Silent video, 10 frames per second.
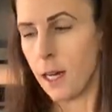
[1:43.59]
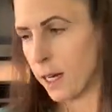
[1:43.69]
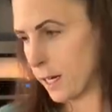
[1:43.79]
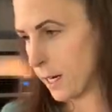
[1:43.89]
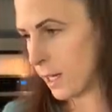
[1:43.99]

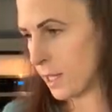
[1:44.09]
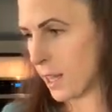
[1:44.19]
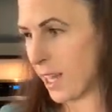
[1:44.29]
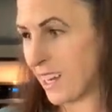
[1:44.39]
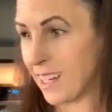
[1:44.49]
And
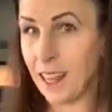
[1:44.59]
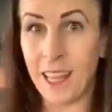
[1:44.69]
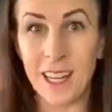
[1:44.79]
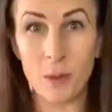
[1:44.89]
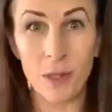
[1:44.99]
then
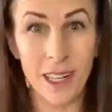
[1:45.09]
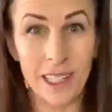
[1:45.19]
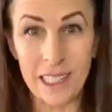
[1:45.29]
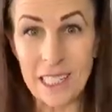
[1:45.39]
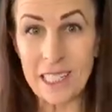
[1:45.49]
last but
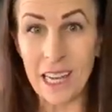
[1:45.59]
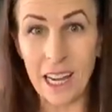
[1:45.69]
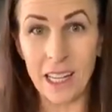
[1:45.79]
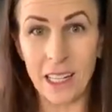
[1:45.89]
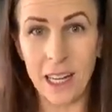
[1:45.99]
not least,
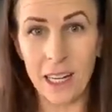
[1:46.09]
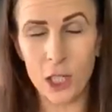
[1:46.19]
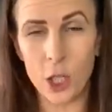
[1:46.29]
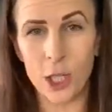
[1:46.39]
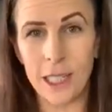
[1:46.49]
I
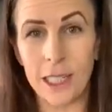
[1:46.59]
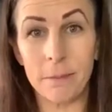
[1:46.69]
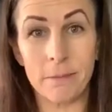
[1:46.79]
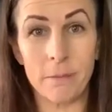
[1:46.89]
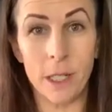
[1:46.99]

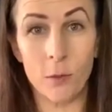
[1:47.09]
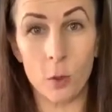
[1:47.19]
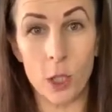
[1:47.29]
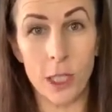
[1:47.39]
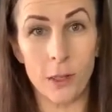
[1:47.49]
actually
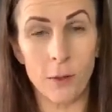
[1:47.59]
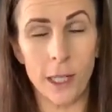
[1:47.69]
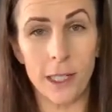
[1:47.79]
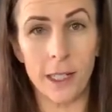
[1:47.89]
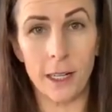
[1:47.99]
unfortunately
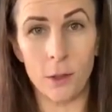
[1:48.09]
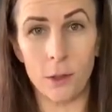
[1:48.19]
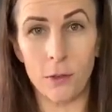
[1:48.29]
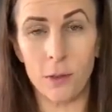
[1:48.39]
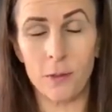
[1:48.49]
ran out
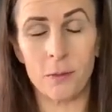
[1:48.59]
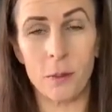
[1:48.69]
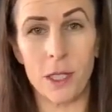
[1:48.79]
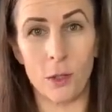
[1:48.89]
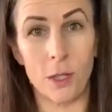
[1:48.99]
of
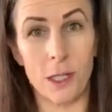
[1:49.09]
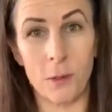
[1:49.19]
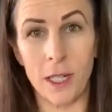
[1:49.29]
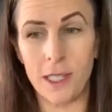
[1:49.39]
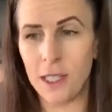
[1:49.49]
pizza crust
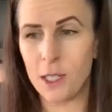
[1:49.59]
mix.